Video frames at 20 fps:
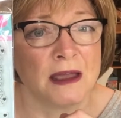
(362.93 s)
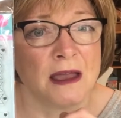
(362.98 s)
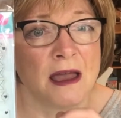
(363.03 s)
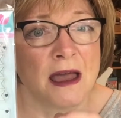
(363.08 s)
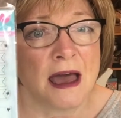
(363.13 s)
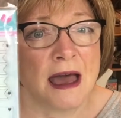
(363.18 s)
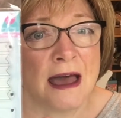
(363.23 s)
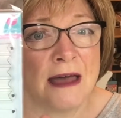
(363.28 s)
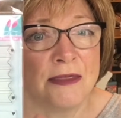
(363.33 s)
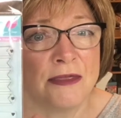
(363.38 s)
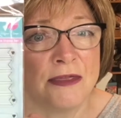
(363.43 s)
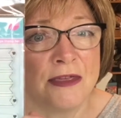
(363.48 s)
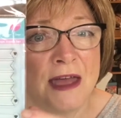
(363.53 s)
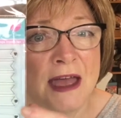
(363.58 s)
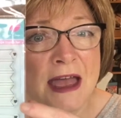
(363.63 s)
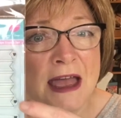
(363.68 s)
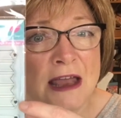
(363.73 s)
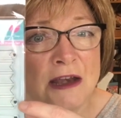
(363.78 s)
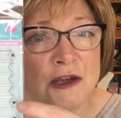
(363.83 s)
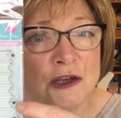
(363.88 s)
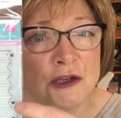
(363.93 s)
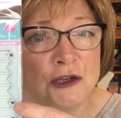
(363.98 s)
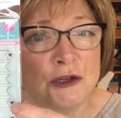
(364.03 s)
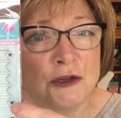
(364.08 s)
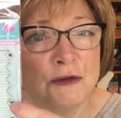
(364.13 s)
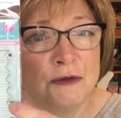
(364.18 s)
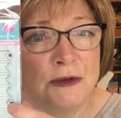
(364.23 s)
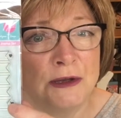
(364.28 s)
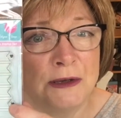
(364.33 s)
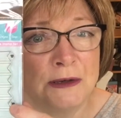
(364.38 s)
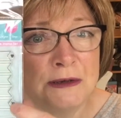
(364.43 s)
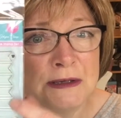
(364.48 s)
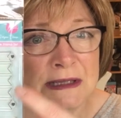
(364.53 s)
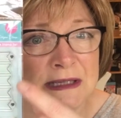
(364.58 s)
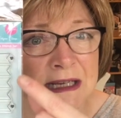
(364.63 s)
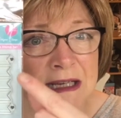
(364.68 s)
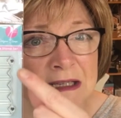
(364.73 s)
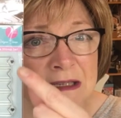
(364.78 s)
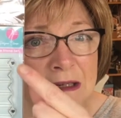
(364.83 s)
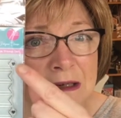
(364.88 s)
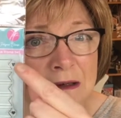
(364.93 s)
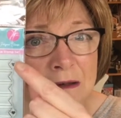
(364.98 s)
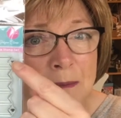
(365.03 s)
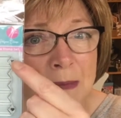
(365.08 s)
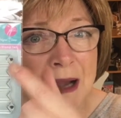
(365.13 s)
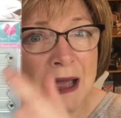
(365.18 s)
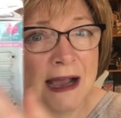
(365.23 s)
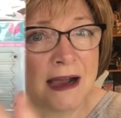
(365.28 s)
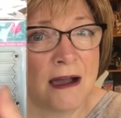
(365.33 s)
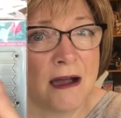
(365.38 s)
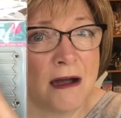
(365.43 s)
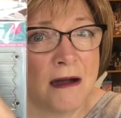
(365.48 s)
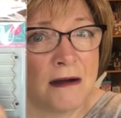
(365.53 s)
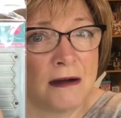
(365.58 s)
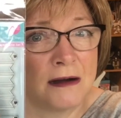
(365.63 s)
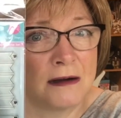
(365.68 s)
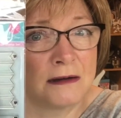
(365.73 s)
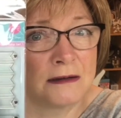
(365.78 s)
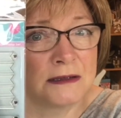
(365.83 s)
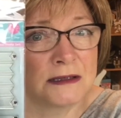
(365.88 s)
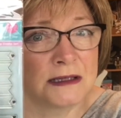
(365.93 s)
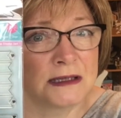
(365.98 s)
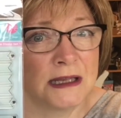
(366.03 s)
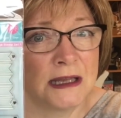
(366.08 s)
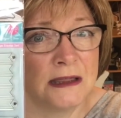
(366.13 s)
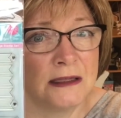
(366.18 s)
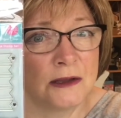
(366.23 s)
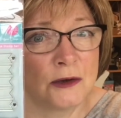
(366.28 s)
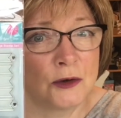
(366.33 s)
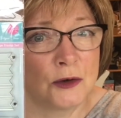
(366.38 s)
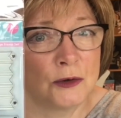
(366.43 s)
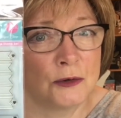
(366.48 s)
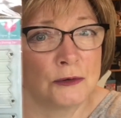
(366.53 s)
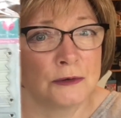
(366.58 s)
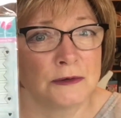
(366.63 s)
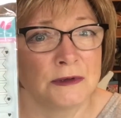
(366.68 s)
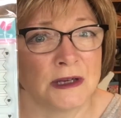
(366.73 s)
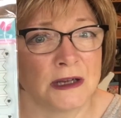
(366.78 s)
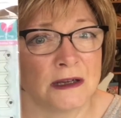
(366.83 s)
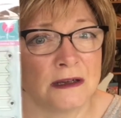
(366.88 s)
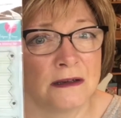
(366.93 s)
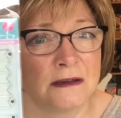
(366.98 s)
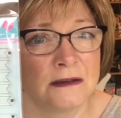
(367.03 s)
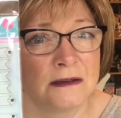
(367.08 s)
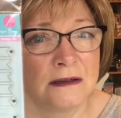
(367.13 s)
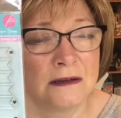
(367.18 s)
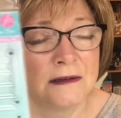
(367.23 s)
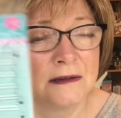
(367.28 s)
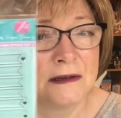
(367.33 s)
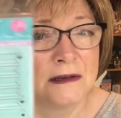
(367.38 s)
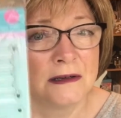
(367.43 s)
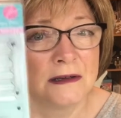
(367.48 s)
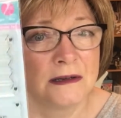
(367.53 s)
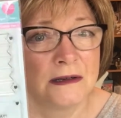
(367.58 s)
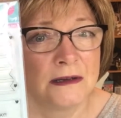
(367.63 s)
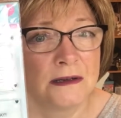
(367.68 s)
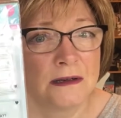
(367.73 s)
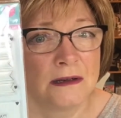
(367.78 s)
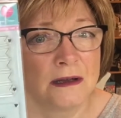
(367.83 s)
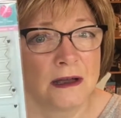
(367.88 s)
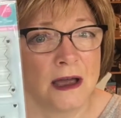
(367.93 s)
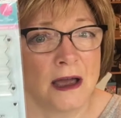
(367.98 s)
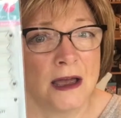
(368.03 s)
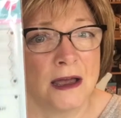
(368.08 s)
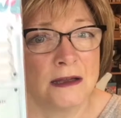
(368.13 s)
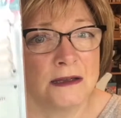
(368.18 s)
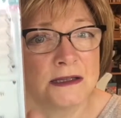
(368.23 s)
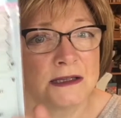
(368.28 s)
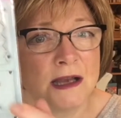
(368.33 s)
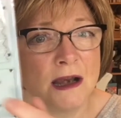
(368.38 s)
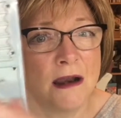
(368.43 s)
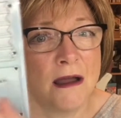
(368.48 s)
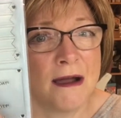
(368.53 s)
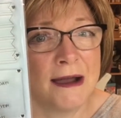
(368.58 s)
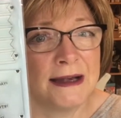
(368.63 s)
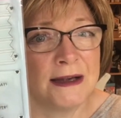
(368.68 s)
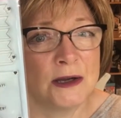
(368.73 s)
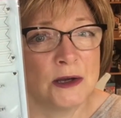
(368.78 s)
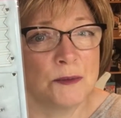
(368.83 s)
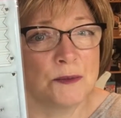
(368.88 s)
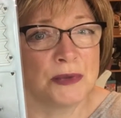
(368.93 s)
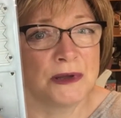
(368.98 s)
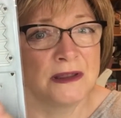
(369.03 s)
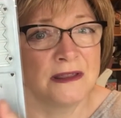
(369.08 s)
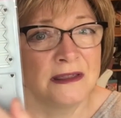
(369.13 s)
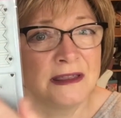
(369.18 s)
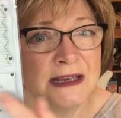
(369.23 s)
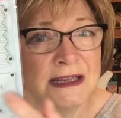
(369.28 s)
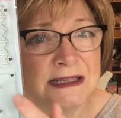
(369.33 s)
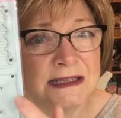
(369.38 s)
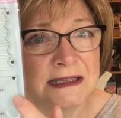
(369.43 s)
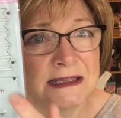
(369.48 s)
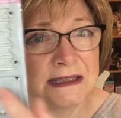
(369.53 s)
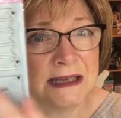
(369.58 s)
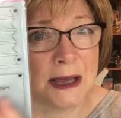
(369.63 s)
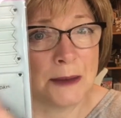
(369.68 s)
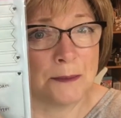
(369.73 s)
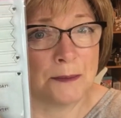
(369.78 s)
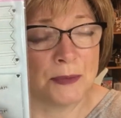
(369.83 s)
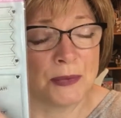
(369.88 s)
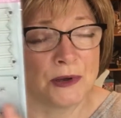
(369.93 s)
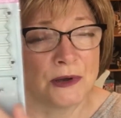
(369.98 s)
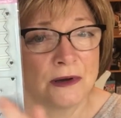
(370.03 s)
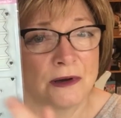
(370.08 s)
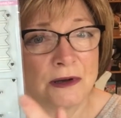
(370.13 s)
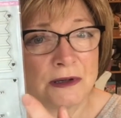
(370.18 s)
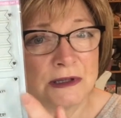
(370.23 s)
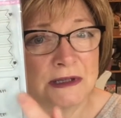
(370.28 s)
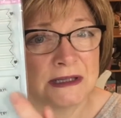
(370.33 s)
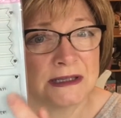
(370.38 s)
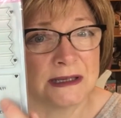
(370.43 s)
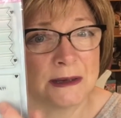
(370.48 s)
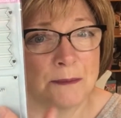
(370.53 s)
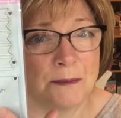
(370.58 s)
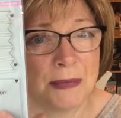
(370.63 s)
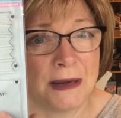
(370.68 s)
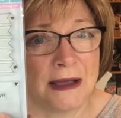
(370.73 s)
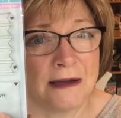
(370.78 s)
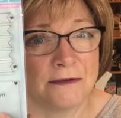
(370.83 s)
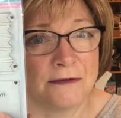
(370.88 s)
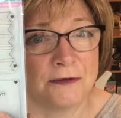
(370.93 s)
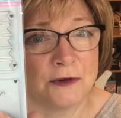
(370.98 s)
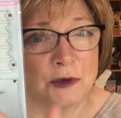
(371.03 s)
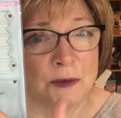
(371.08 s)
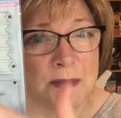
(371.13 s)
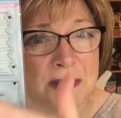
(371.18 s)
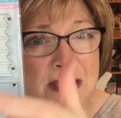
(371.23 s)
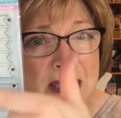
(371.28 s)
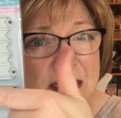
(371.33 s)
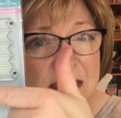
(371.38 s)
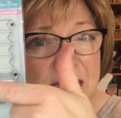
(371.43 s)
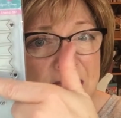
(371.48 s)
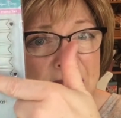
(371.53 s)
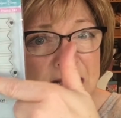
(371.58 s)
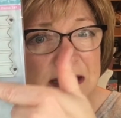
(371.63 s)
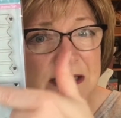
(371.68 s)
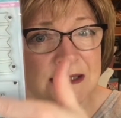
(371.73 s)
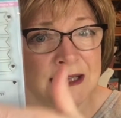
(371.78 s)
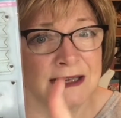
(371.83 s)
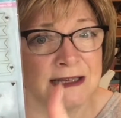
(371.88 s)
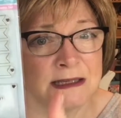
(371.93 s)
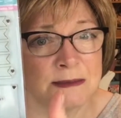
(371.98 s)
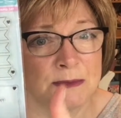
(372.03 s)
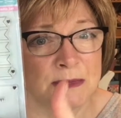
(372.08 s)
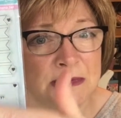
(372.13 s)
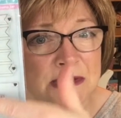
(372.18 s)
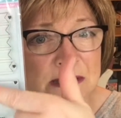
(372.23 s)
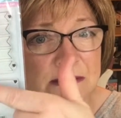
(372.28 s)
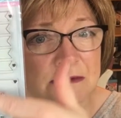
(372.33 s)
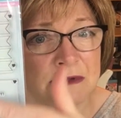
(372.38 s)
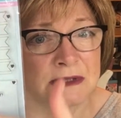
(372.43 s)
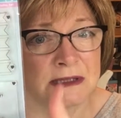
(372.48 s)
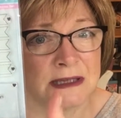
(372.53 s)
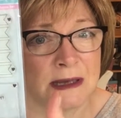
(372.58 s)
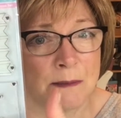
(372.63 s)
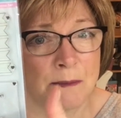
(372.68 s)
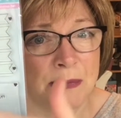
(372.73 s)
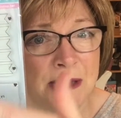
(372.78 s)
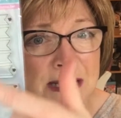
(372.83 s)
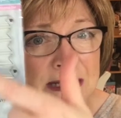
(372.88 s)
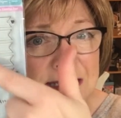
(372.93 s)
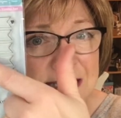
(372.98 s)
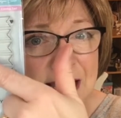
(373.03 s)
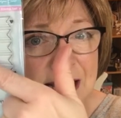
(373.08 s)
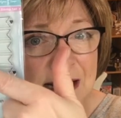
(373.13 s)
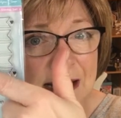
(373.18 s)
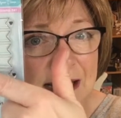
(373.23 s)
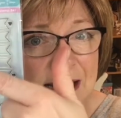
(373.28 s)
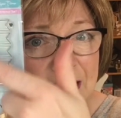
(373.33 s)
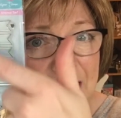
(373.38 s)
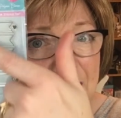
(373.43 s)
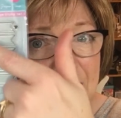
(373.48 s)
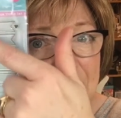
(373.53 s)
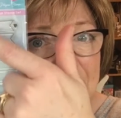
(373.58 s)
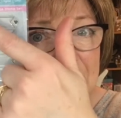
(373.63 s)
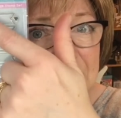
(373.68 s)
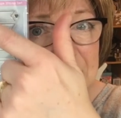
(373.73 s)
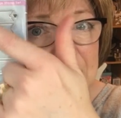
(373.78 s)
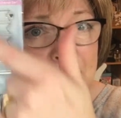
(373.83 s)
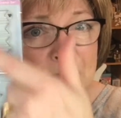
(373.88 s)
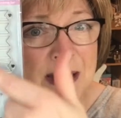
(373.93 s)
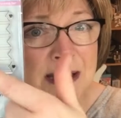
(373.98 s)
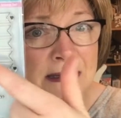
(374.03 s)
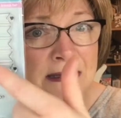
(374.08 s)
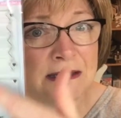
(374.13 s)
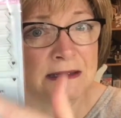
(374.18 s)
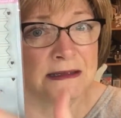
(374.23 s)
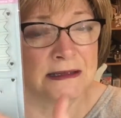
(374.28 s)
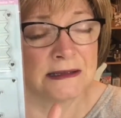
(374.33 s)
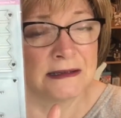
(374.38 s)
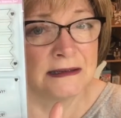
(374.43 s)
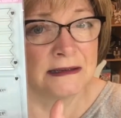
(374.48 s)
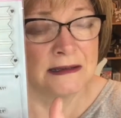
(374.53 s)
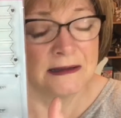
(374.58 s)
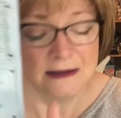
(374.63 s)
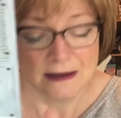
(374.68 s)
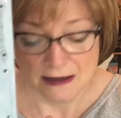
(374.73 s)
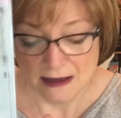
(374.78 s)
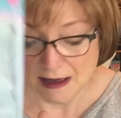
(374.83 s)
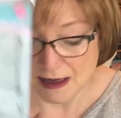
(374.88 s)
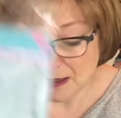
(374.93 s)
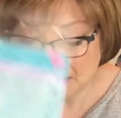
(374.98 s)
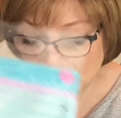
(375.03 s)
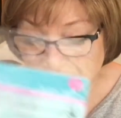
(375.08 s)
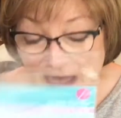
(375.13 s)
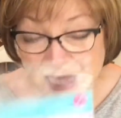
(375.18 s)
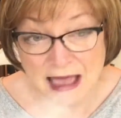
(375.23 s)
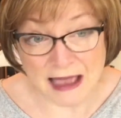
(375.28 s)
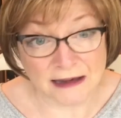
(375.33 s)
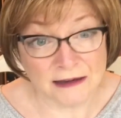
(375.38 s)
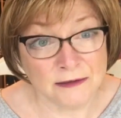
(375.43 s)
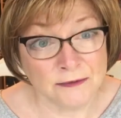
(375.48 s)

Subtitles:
and then you use these little black hearts in the corner to line up this stamp on your stamp platform, and then these sentiments will stamp exactly in these banners. And then